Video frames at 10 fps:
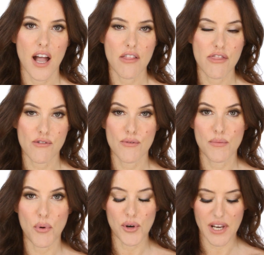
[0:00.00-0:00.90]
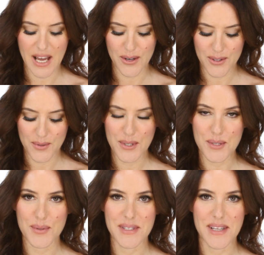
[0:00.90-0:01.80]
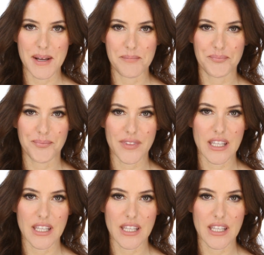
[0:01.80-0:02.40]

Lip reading: and threw the bottle out, which was the